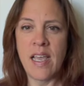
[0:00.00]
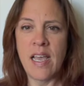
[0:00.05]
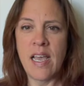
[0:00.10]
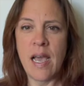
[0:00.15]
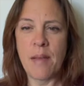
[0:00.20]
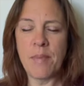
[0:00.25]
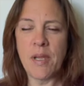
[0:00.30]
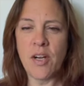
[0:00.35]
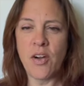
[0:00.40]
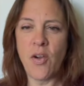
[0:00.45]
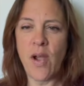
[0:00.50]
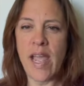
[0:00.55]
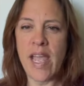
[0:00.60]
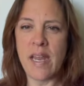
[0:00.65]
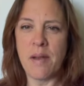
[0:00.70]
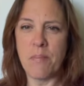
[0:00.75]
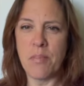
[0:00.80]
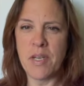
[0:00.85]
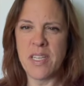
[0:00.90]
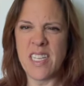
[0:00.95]
I'm going to go
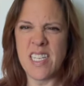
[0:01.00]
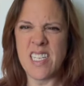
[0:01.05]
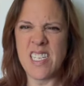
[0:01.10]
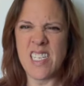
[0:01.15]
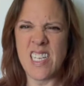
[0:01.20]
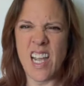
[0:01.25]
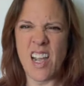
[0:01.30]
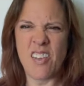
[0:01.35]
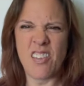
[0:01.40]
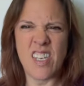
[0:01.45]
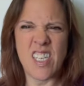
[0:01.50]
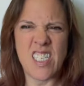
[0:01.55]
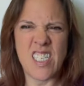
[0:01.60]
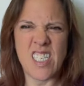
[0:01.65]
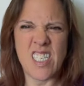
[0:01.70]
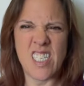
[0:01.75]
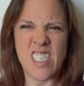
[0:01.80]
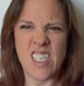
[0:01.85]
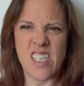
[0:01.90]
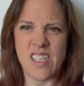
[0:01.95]
ahead and put this down because
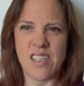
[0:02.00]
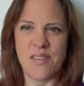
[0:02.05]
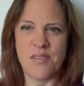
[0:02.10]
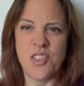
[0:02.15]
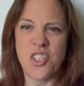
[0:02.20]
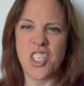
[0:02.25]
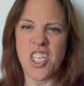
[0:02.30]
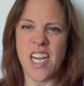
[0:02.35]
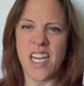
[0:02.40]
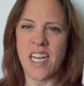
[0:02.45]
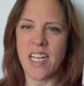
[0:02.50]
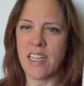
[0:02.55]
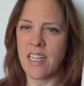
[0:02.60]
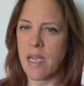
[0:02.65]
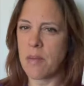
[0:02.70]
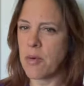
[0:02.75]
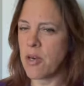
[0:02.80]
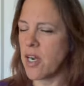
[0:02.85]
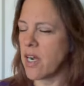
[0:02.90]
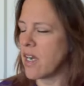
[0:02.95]
it's a shiny
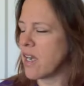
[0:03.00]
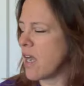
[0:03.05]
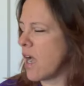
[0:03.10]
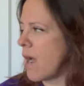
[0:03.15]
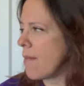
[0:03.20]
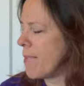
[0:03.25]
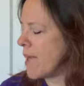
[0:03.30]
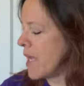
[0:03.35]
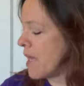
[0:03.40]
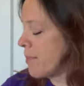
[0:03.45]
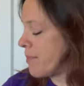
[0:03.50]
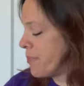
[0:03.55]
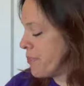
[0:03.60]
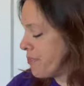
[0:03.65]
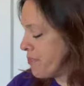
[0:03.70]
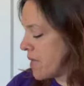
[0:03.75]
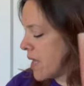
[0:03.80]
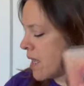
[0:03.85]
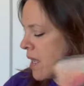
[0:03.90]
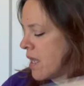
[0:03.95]
library copy.
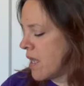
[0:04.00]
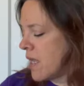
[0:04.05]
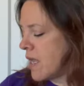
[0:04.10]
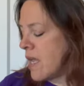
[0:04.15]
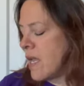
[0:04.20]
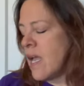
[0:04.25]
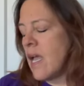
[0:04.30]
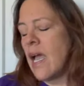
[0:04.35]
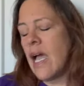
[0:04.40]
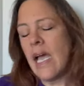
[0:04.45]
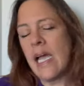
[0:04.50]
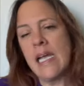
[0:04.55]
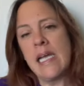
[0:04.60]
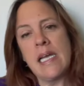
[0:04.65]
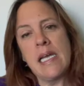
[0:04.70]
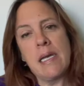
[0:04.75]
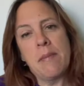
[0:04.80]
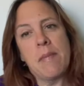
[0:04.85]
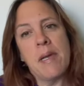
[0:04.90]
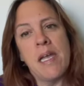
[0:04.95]

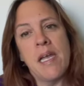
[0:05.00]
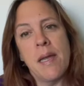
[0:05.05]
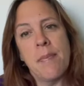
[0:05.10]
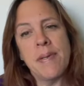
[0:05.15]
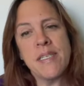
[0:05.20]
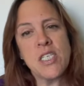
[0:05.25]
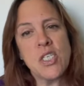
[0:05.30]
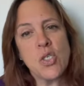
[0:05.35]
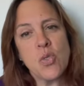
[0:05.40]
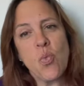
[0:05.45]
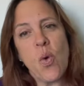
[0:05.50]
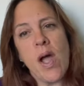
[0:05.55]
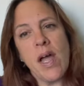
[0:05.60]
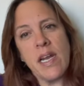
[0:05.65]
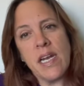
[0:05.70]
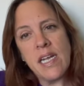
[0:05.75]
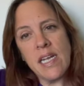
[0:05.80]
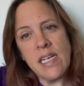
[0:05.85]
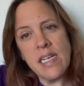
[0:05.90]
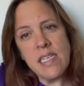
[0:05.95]
But
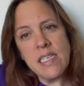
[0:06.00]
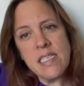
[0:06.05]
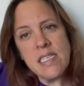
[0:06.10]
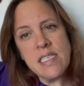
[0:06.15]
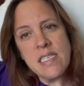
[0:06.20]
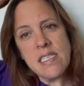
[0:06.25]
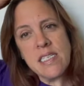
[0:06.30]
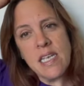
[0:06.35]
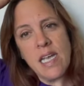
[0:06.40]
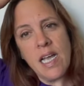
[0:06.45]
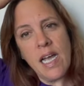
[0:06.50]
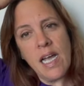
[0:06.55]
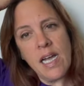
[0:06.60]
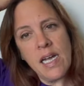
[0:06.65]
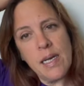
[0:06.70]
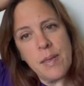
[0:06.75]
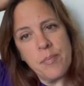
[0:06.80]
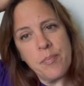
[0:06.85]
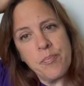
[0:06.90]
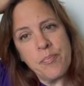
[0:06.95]
Swanna is
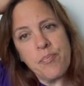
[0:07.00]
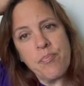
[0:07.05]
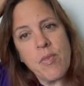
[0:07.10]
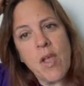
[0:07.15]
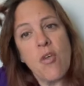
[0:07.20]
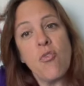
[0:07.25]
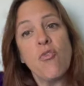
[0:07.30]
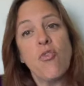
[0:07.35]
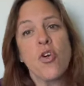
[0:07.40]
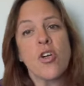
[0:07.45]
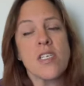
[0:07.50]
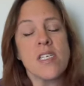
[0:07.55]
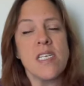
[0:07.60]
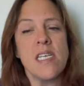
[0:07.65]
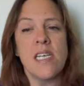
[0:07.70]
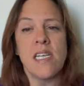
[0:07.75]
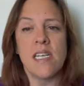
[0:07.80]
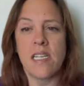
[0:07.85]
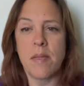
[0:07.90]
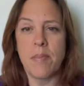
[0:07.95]

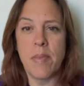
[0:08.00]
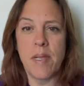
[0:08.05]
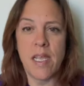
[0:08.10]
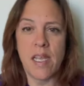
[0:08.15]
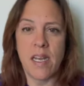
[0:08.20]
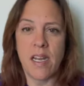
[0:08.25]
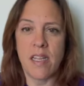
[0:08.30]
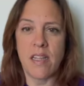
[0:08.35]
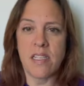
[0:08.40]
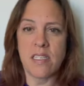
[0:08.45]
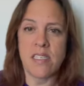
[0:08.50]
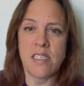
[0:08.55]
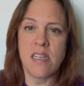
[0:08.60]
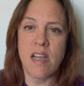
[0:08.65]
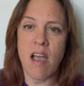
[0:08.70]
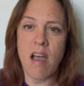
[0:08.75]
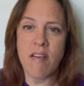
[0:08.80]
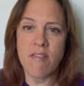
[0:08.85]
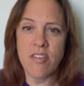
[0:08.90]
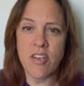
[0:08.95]
14 at the beginning of this
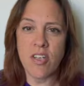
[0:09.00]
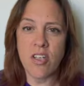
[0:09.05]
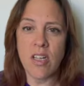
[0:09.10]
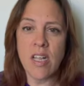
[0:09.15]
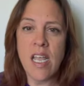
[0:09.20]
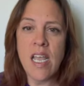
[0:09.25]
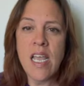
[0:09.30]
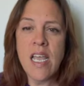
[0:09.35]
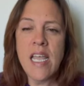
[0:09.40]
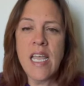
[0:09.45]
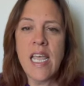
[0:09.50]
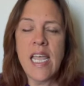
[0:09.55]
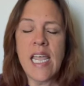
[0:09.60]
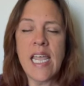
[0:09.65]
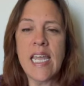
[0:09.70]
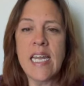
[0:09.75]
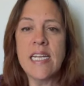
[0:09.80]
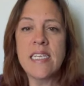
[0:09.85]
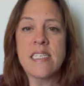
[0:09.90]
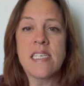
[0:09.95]
novel
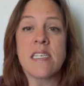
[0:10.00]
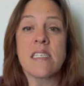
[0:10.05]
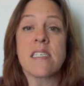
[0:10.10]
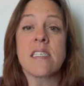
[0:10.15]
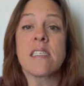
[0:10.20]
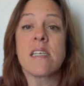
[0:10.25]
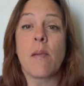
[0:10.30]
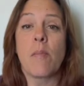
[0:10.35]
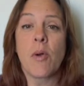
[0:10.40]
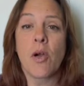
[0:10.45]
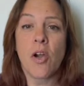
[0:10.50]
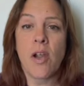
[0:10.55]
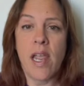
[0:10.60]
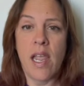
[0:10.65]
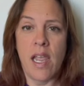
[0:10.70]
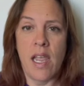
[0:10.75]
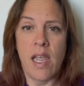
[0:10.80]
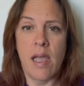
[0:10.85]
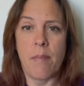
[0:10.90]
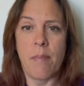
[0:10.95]
and is at summer
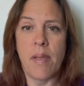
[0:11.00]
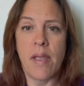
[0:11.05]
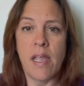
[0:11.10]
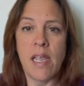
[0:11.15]
camp.